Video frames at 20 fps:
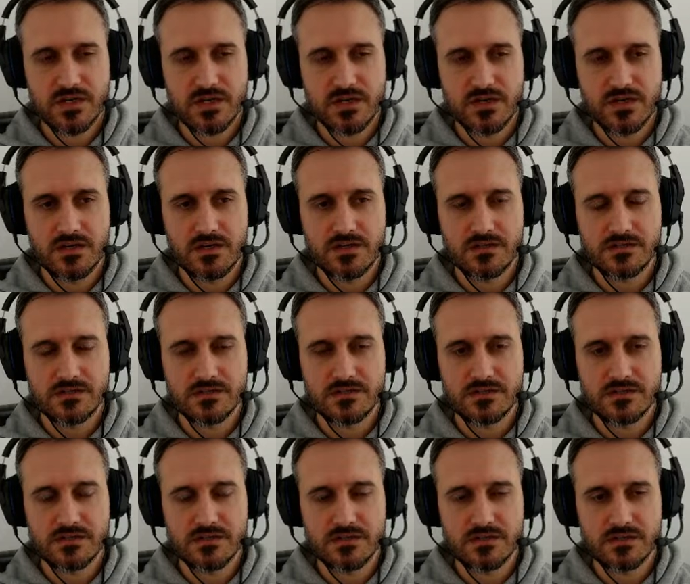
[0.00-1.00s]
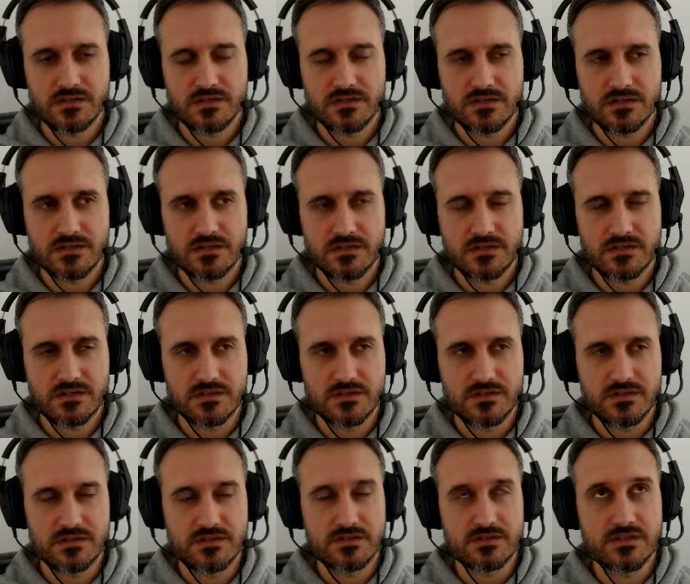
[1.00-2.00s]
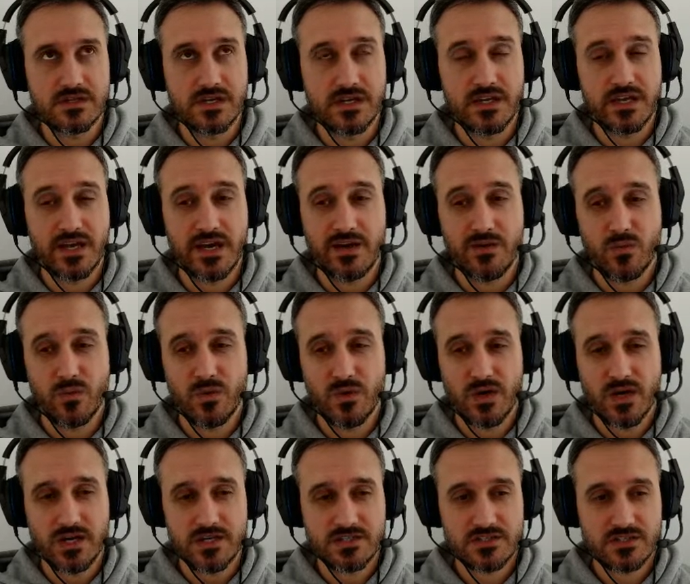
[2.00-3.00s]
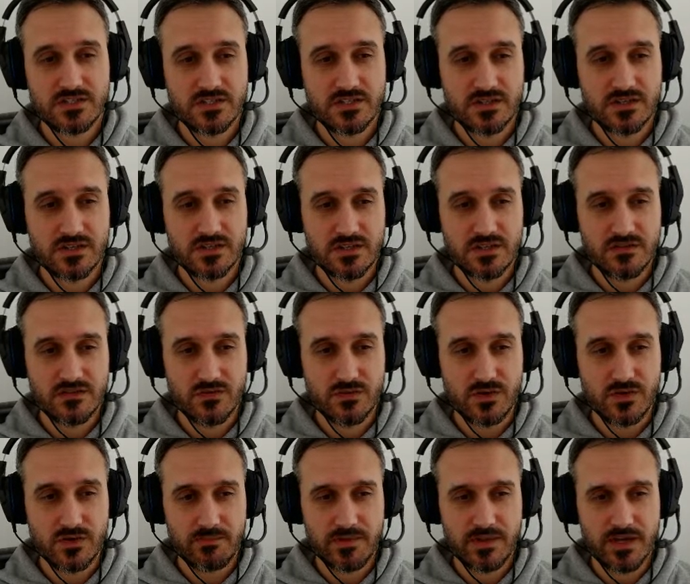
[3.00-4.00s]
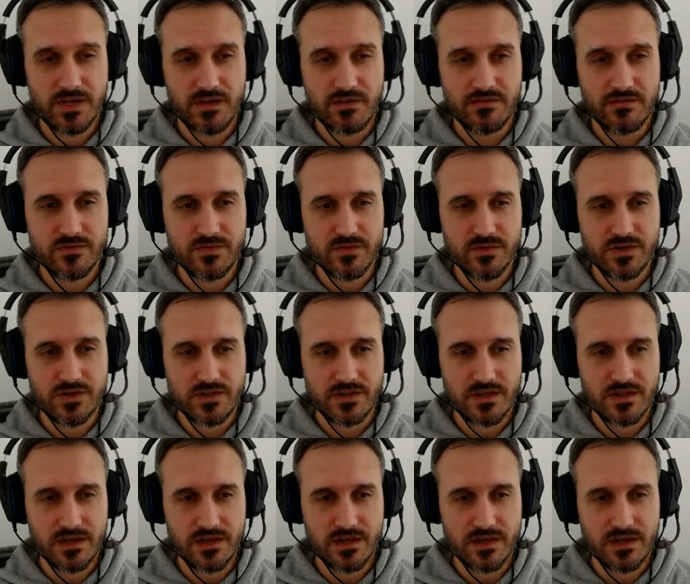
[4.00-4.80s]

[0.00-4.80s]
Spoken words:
and the AI will actually give you a plan for it,